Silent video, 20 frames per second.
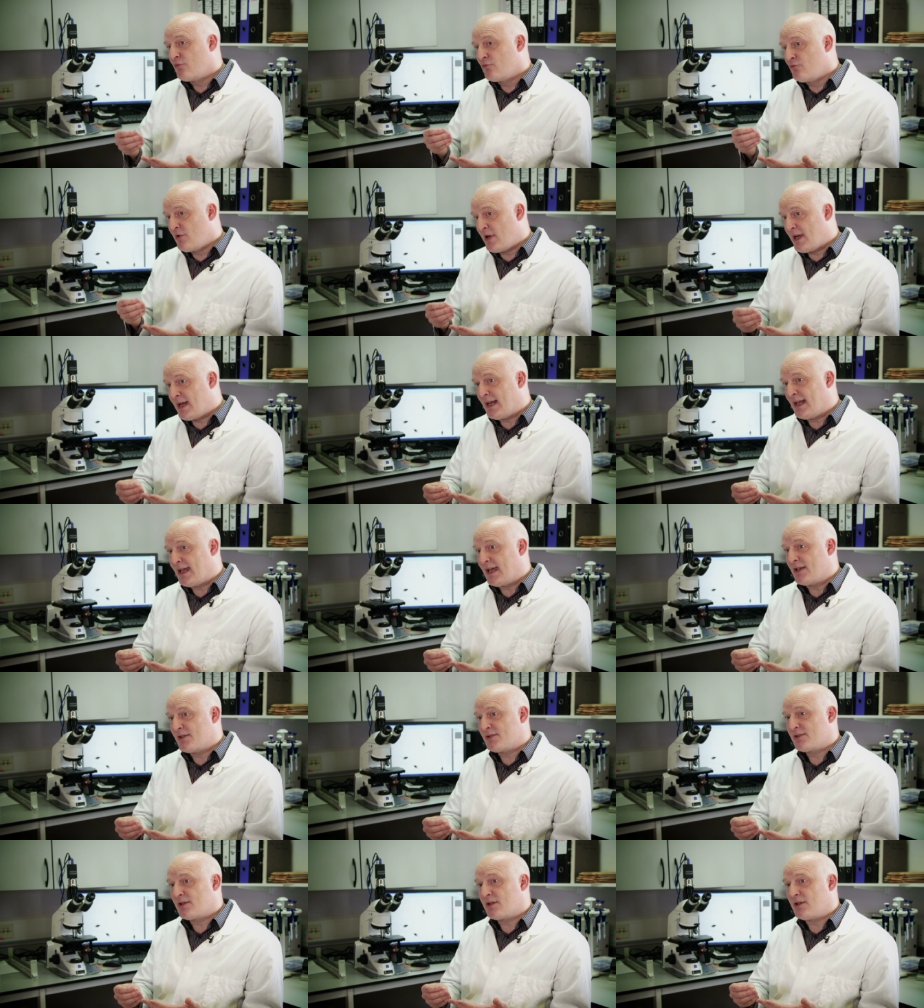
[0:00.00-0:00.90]
really
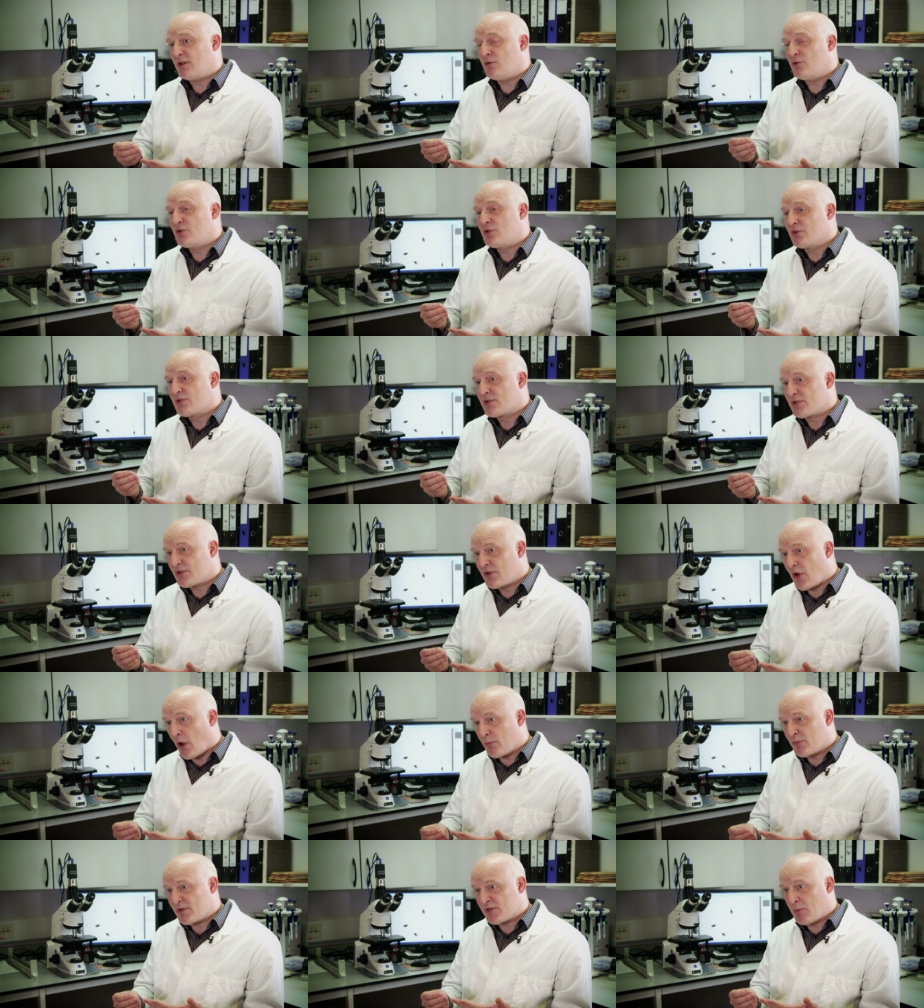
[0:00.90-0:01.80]
is that you should
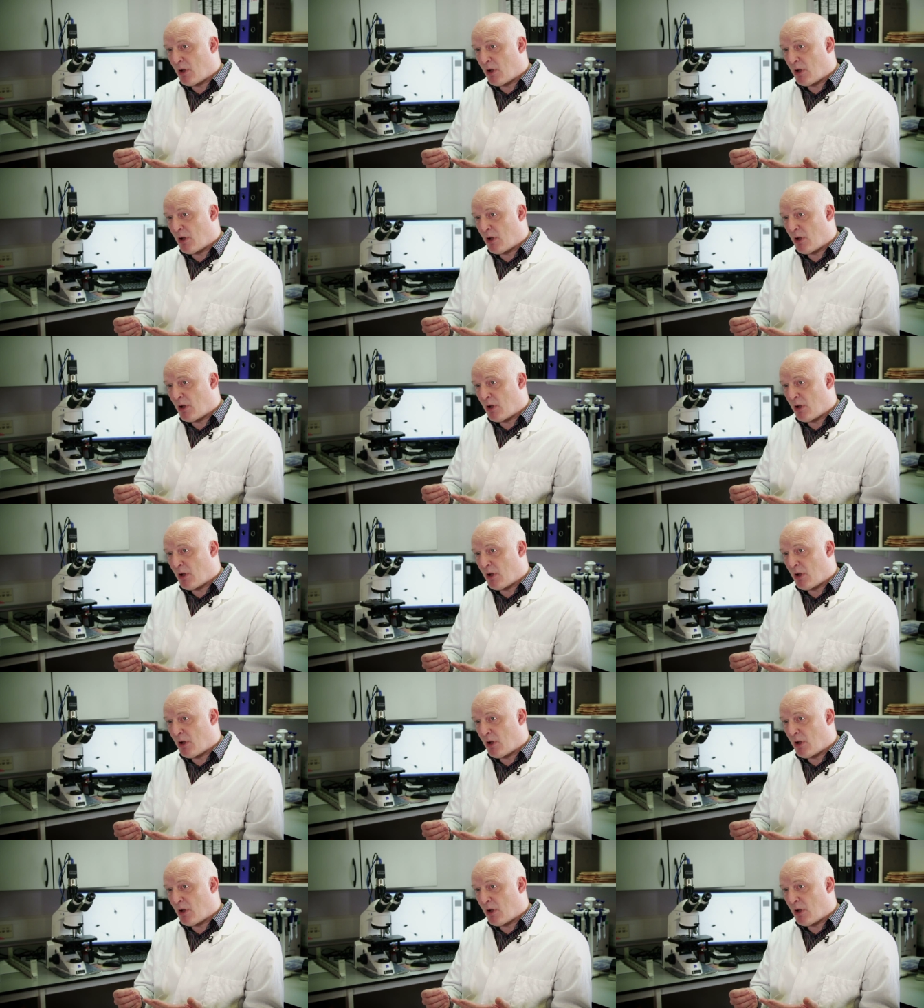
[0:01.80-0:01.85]
stop